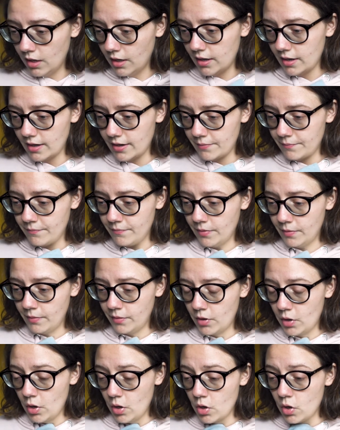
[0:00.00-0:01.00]
Um,
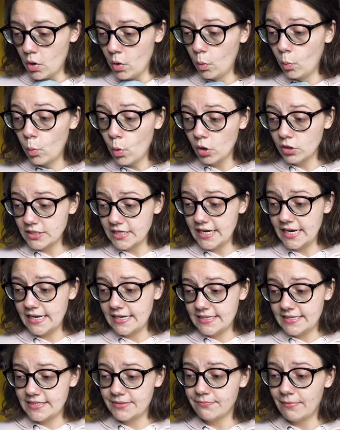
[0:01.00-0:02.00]
what
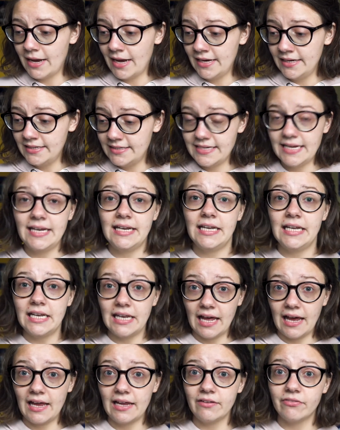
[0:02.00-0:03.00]
is my daily
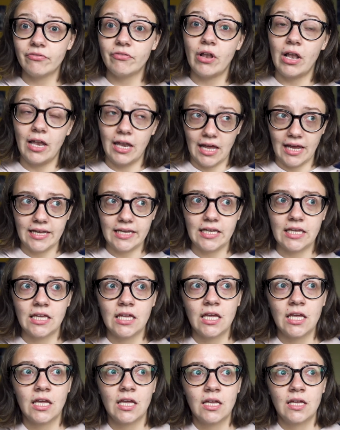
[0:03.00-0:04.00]
life like?
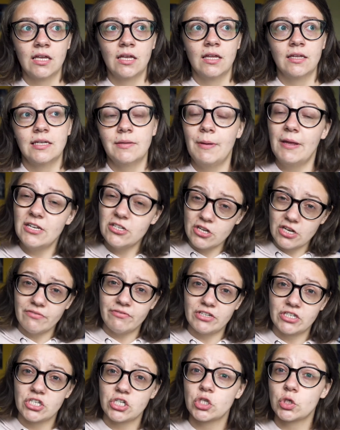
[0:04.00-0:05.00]
Depends on if
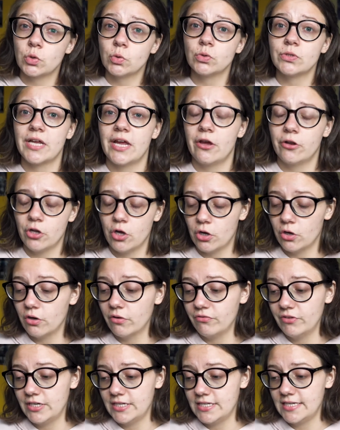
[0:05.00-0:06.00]
it's a school day or not,
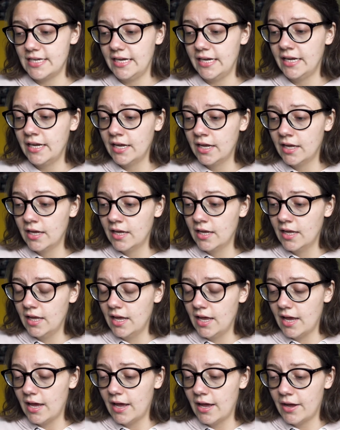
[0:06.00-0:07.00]
obviously.
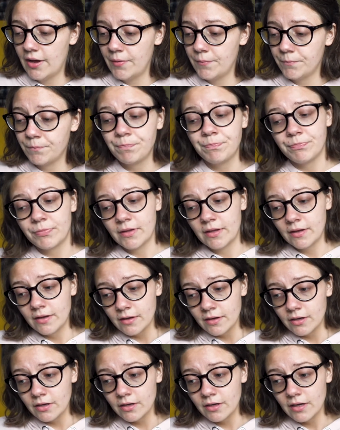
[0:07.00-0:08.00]
Um,
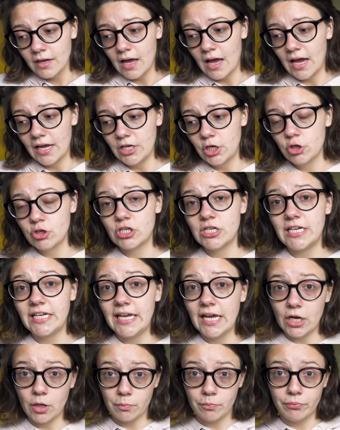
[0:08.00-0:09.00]
I usually
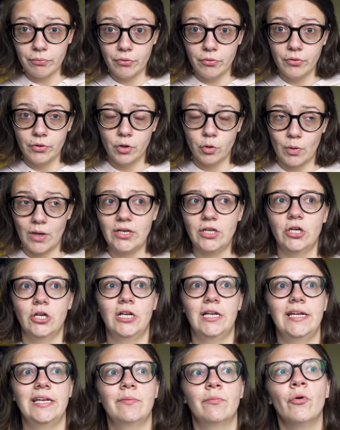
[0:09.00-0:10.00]
get up quite
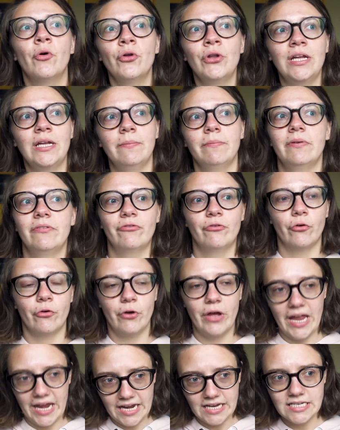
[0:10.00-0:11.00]
early in the morning before
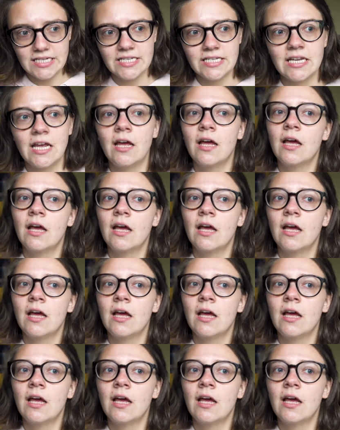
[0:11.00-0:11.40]
8